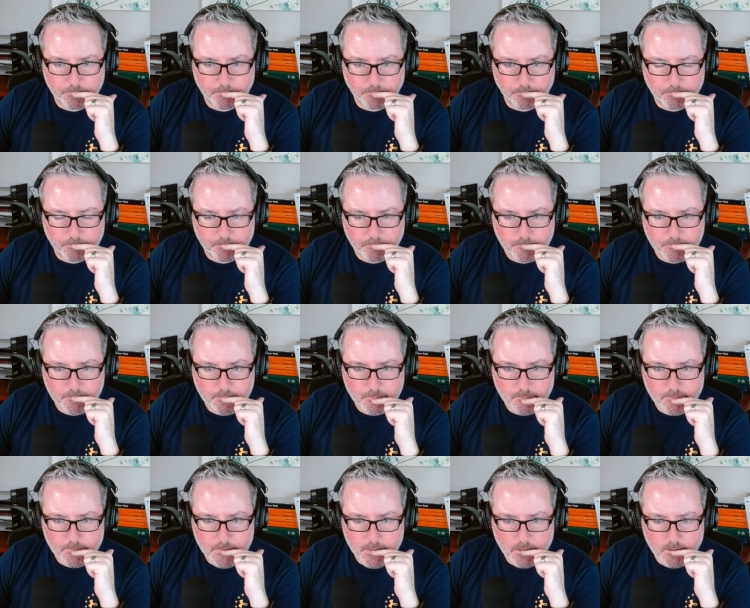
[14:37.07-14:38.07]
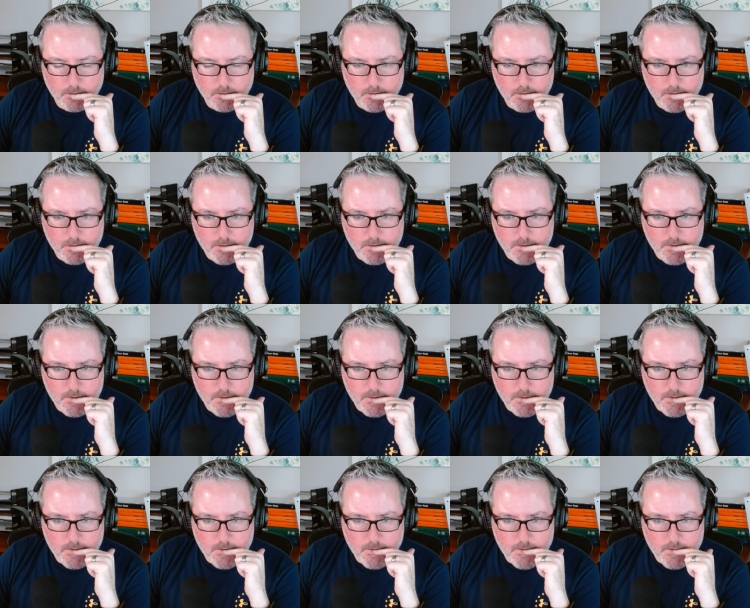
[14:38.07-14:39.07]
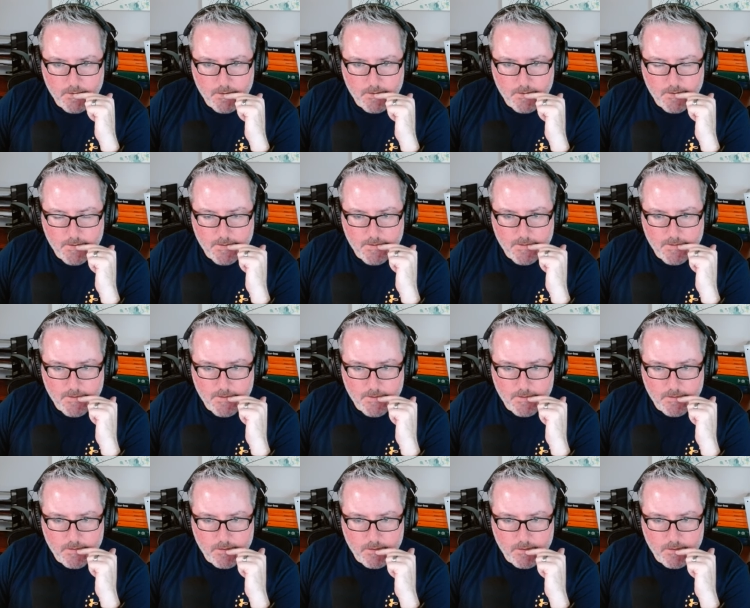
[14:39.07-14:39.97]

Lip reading: (silence)